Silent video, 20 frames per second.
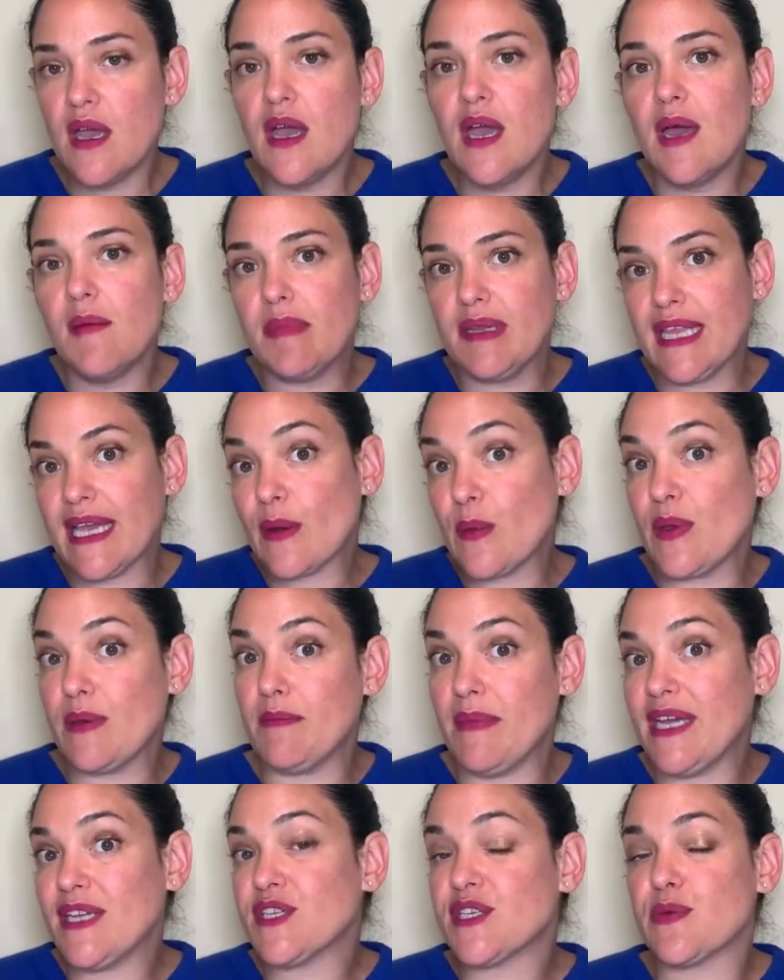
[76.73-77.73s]
But like we
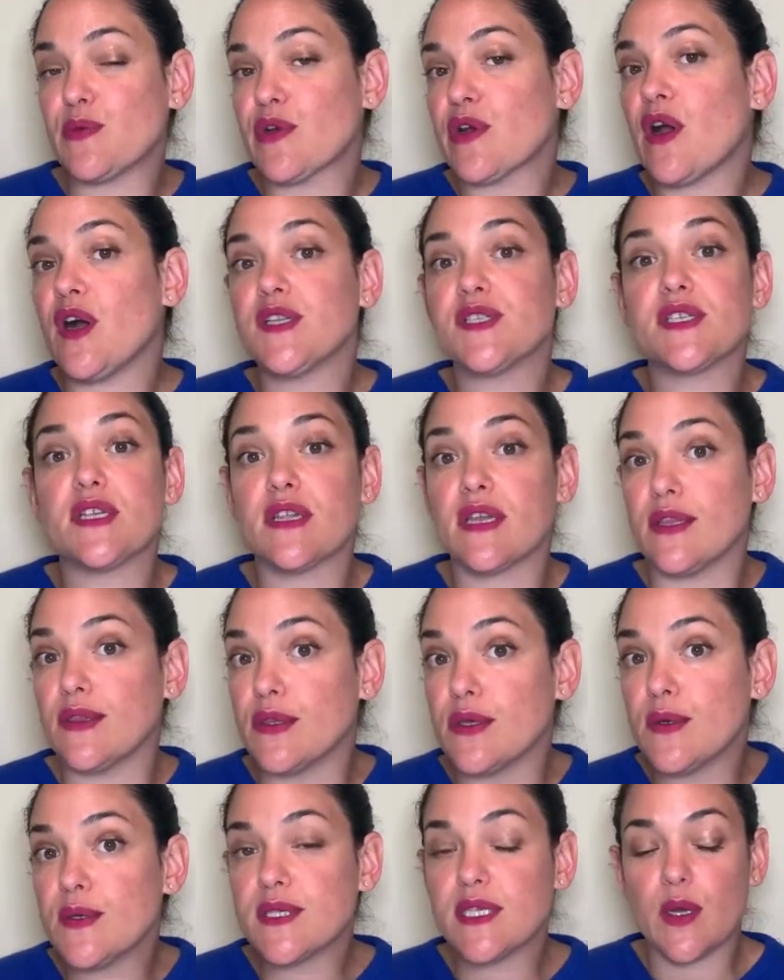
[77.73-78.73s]
mentioned, we're constantly
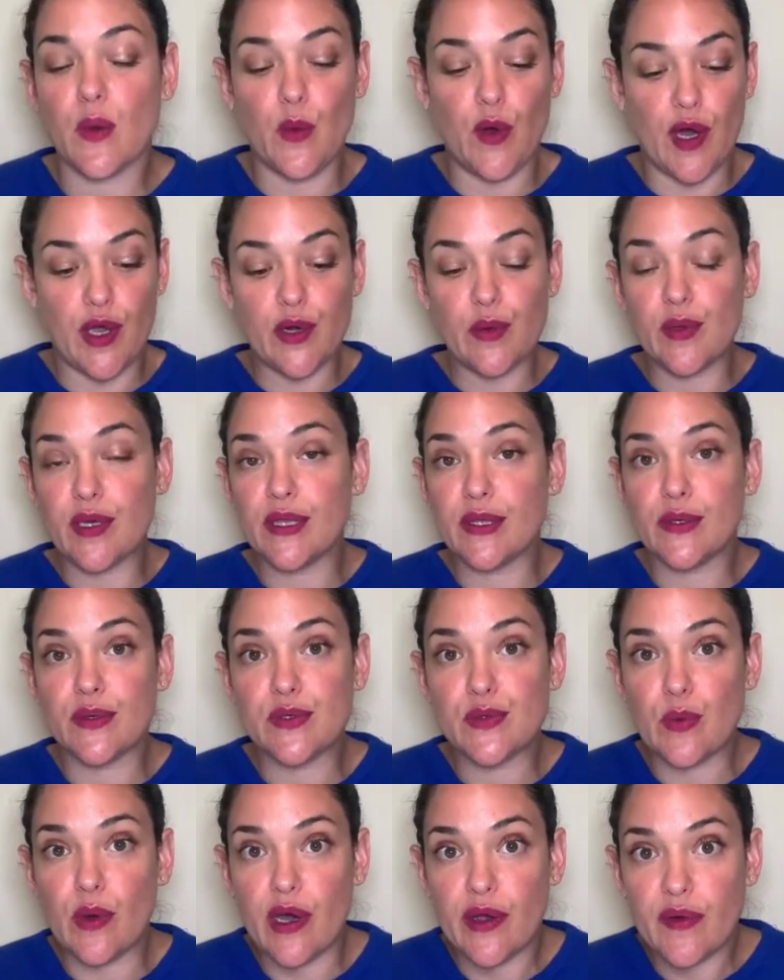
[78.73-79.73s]
losing water. We lose
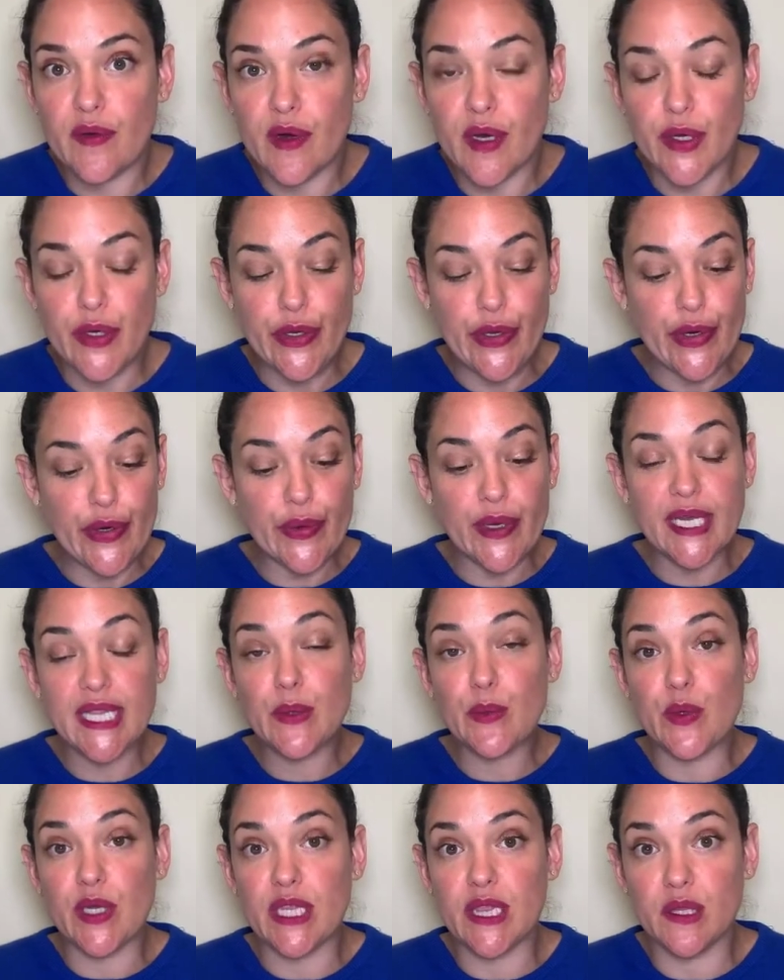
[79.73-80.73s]
water in urine,
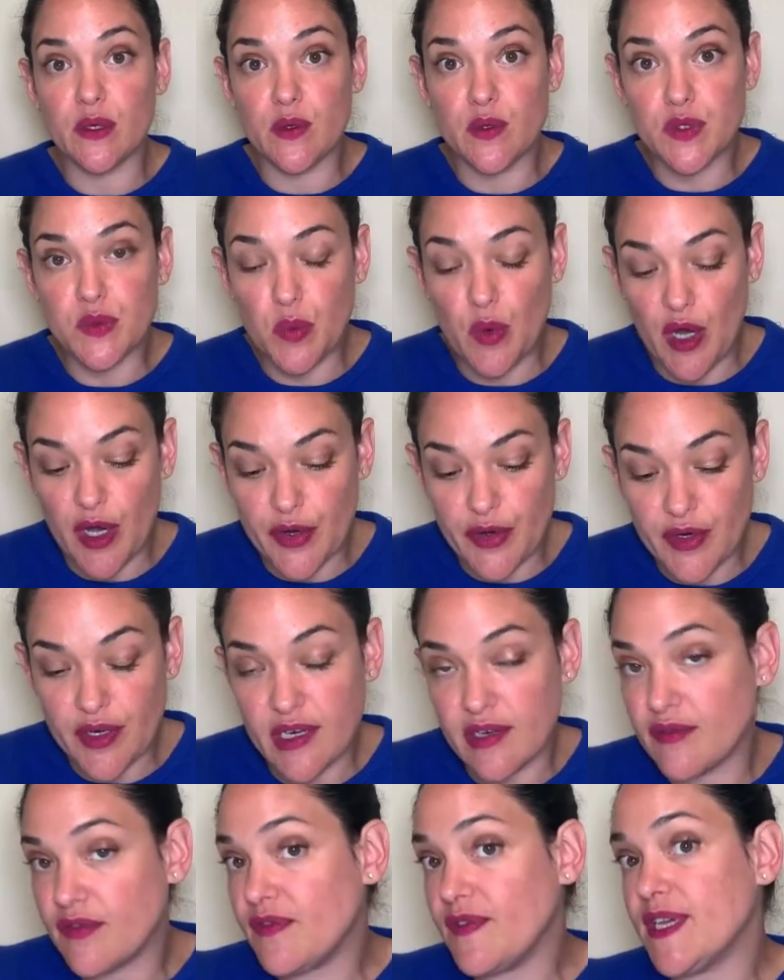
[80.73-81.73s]
we lose water in
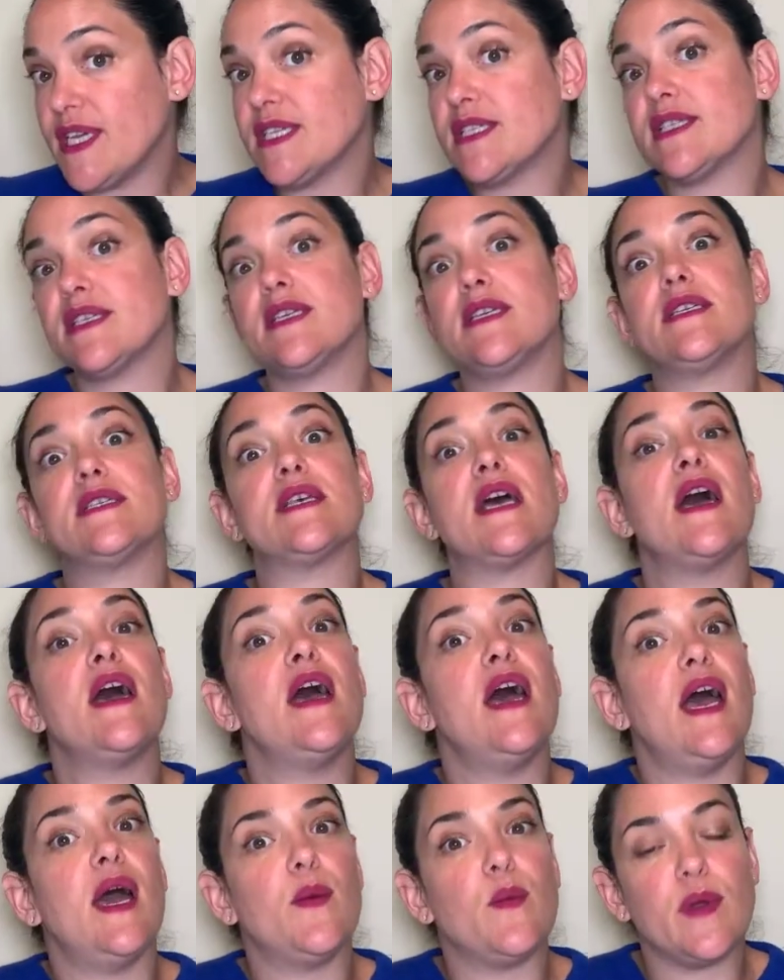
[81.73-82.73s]
feces,
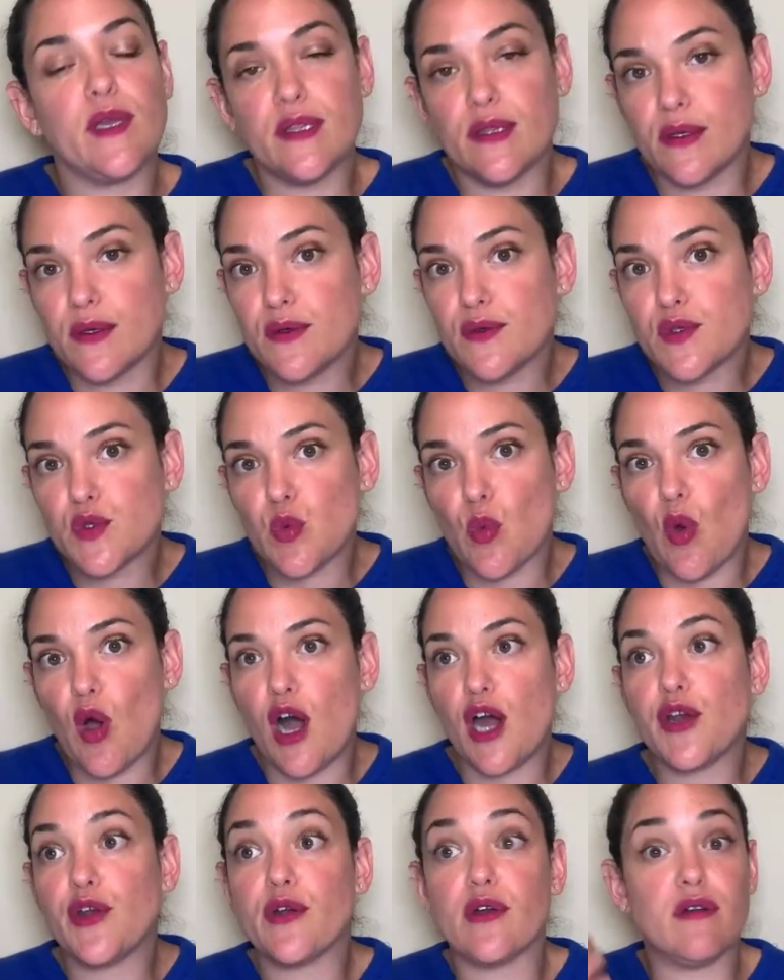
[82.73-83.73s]
and we lose
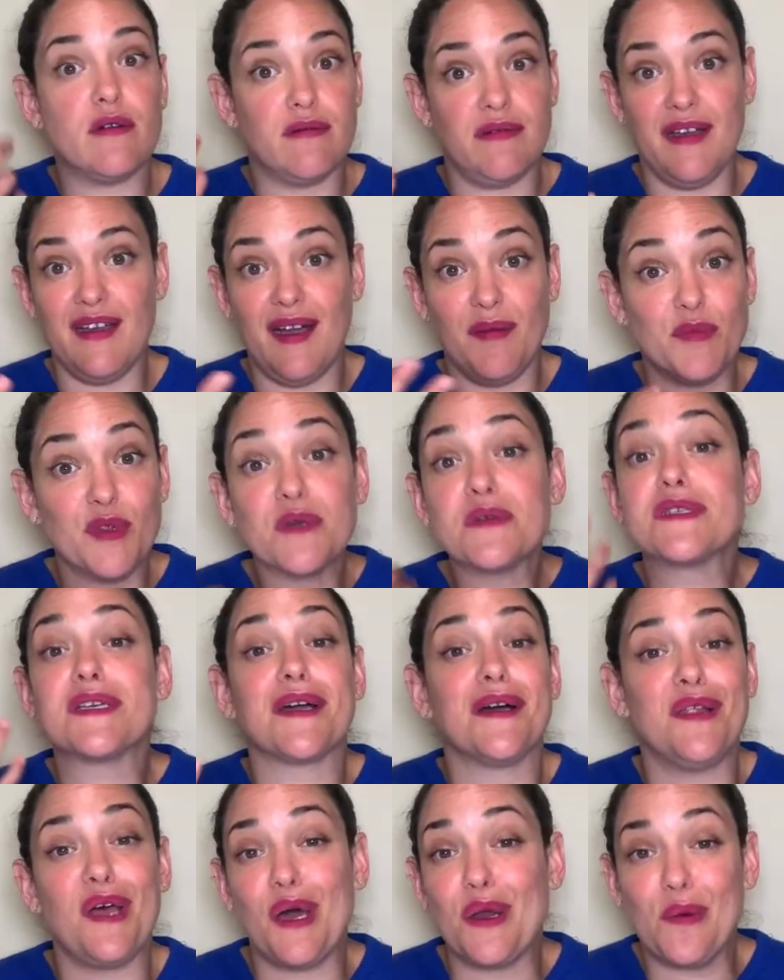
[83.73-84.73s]
water. I'm losing a
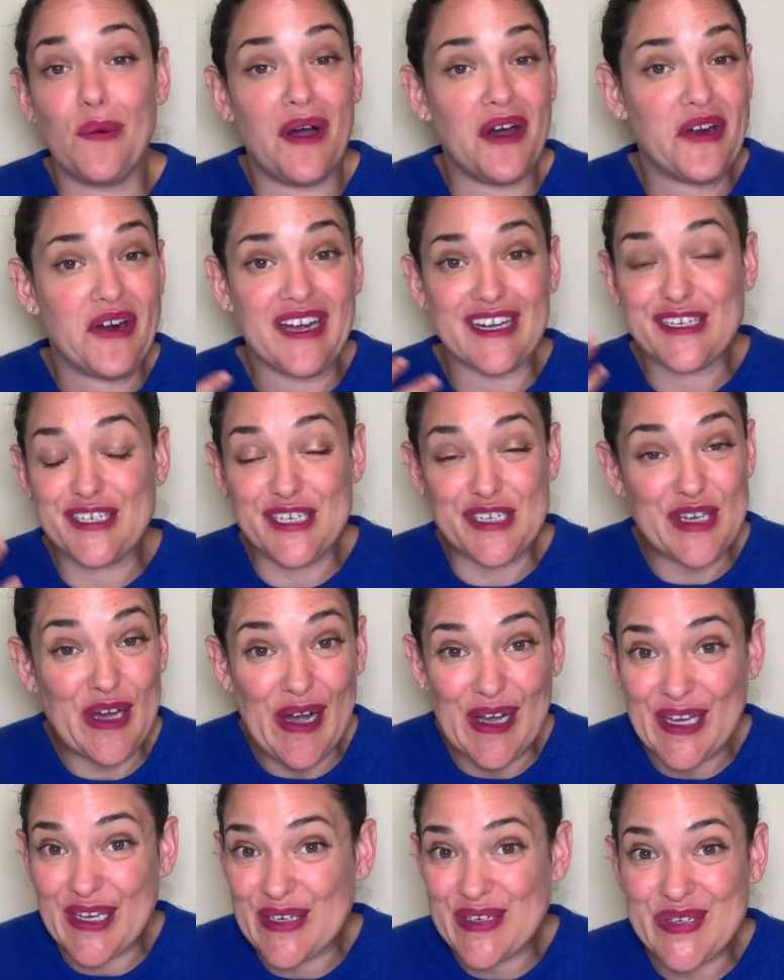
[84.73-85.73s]
lot of water actually
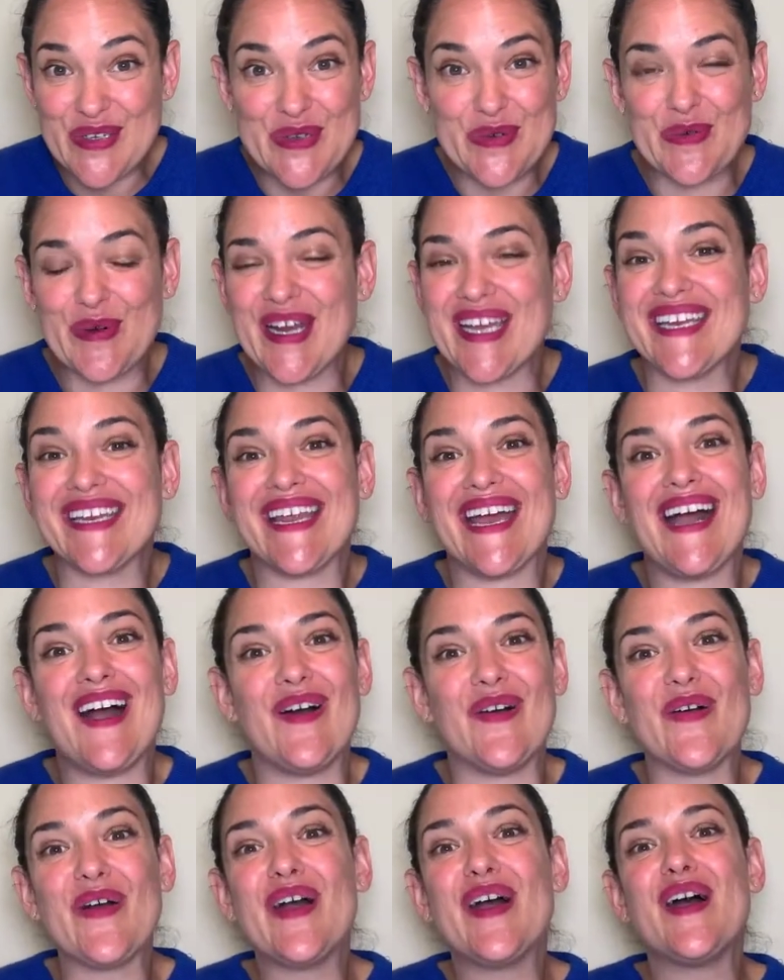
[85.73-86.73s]
talking to you right
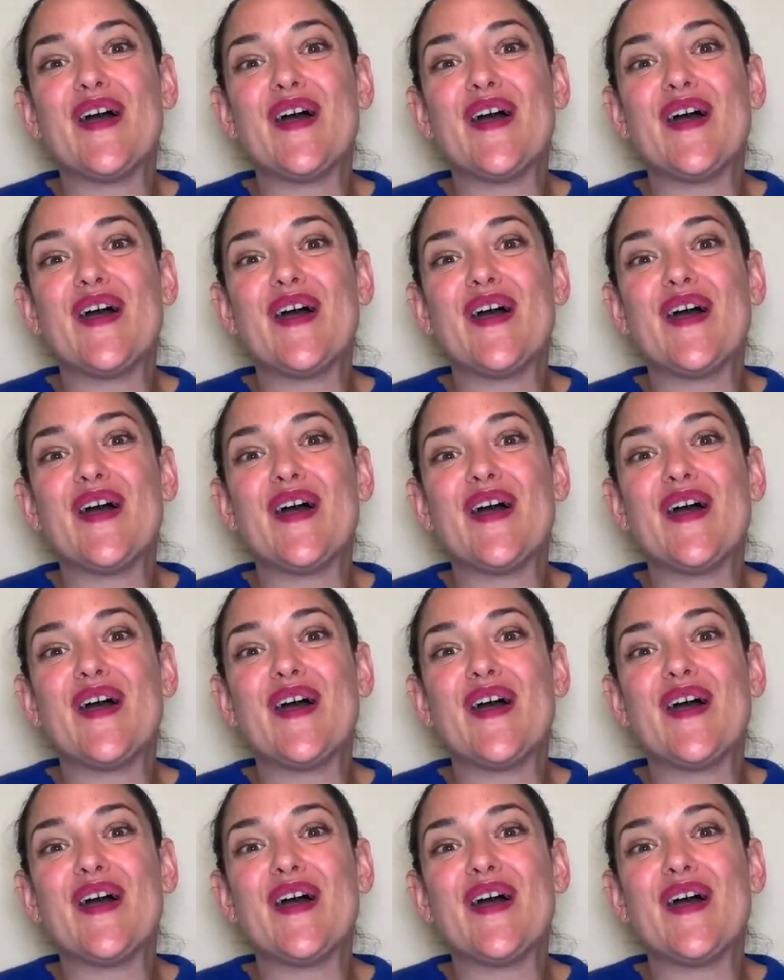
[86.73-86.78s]
now.